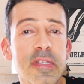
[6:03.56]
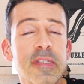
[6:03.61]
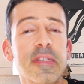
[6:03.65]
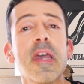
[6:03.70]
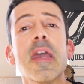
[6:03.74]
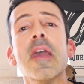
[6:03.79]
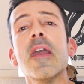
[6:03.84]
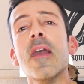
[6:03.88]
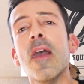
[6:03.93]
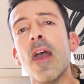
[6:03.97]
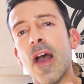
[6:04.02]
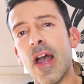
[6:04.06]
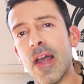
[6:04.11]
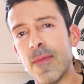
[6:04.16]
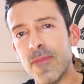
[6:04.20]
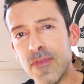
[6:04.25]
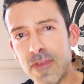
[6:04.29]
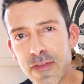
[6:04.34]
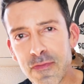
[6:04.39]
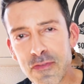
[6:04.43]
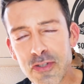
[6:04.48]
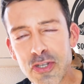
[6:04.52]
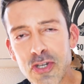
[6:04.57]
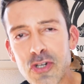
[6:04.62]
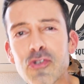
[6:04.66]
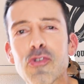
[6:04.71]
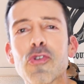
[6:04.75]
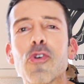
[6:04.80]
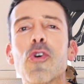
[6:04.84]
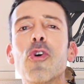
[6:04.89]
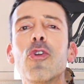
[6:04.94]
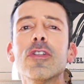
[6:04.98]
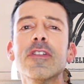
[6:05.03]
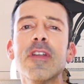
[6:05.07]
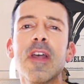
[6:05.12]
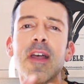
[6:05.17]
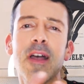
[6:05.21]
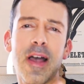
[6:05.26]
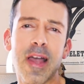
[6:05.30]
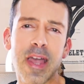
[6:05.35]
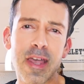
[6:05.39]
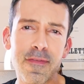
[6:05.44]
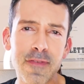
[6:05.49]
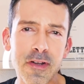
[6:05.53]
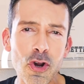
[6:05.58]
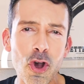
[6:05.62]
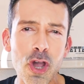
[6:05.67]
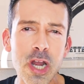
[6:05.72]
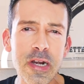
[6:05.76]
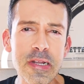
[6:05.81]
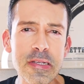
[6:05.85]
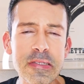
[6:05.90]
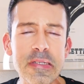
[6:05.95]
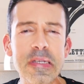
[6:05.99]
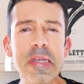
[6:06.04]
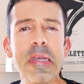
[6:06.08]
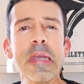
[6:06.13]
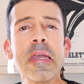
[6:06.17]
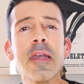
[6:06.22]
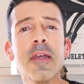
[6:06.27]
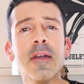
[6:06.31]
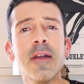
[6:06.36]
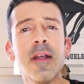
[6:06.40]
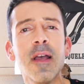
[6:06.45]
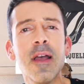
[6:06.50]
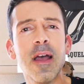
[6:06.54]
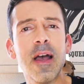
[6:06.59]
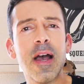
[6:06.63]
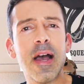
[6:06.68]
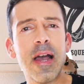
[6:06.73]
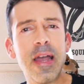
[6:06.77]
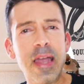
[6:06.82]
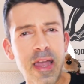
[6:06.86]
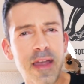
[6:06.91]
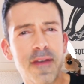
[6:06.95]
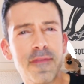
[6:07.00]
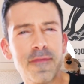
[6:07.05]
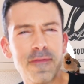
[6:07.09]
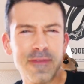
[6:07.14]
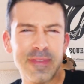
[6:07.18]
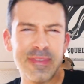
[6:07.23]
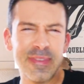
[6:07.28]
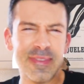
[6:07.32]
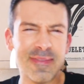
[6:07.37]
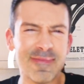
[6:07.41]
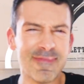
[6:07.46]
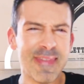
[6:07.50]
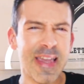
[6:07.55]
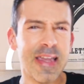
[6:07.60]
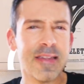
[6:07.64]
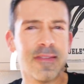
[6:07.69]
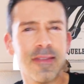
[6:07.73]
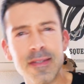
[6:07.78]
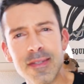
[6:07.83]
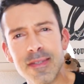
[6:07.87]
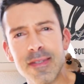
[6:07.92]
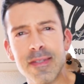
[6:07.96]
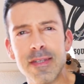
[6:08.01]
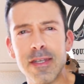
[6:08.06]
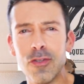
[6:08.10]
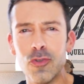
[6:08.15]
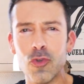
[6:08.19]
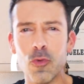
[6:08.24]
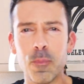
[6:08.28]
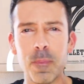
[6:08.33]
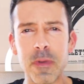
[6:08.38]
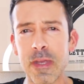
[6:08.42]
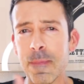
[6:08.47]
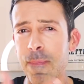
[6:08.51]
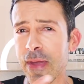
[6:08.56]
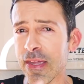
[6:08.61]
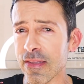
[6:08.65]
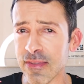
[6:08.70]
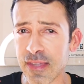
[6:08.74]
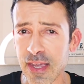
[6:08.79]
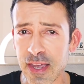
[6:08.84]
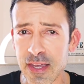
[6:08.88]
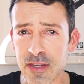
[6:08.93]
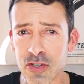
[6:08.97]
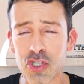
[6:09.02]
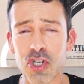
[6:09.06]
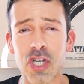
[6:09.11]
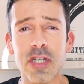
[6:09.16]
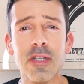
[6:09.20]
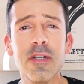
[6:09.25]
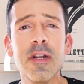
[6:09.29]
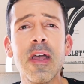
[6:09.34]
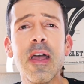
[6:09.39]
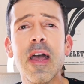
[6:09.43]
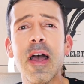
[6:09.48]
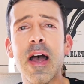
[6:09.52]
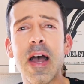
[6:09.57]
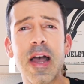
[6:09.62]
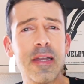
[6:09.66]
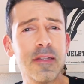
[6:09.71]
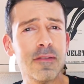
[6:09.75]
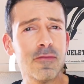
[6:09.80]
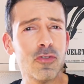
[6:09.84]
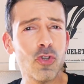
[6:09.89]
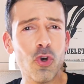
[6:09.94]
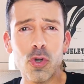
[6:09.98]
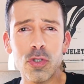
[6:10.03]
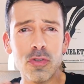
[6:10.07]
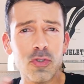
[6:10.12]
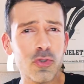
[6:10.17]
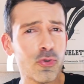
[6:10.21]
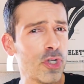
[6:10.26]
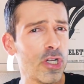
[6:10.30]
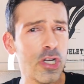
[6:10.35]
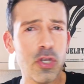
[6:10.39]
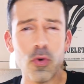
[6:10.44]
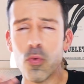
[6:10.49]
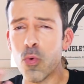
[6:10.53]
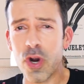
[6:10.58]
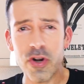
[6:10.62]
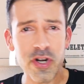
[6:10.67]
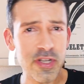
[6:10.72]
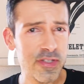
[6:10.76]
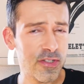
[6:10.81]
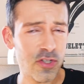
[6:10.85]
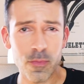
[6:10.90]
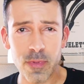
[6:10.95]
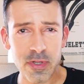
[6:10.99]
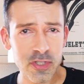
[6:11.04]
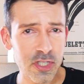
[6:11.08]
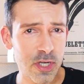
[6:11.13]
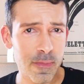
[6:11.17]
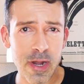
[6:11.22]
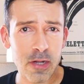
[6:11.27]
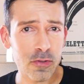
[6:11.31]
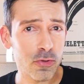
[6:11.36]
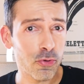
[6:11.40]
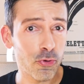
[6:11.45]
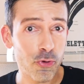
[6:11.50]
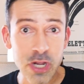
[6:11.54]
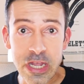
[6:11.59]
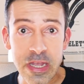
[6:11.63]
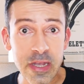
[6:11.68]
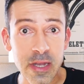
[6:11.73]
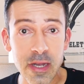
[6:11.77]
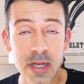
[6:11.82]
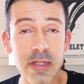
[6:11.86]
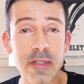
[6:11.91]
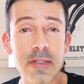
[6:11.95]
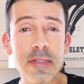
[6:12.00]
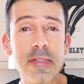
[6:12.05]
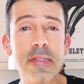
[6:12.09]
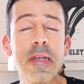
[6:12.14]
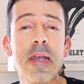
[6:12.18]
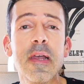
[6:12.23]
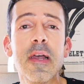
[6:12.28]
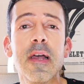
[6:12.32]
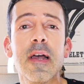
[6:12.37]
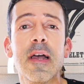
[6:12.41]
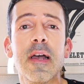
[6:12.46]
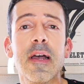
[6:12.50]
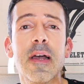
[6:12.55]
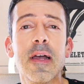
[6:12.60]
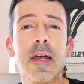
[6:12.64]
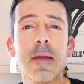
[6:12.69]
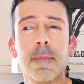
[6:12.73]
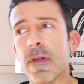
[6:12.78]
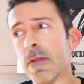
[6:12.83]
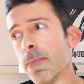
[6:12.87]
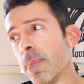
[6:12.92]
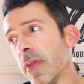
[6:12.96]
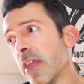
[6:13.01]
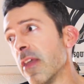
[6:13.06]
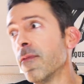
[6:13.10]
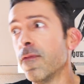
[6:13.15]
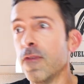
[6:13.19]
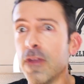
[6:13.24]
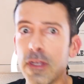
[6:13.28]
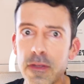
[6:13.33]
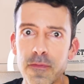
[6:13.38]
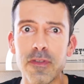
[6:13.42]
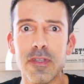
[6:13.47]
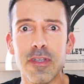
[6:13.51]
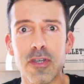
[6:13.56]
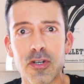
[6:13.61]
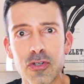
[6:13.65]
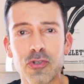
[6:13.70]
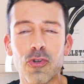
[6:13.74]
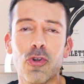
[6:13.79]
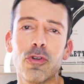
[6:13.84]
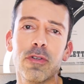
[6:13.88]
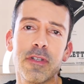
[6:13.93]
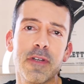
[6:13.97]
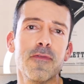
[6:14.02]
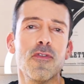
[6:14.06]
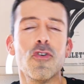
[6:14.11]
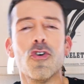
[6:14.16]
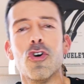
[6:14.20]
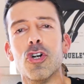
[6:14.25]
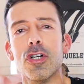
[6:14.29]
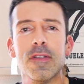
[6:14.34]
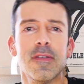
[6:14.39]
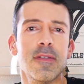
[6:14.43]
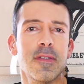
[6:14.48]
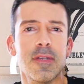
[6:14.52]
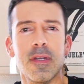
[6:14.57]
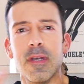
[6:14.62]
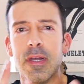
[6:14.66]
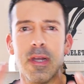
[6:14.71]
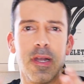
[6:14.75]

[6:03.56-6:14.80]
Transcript: say I'm 50 years old, I have an oily skin, I have tendency to pigmentation, I don't really worry so much about wrinkles, but being 50 years old, of course,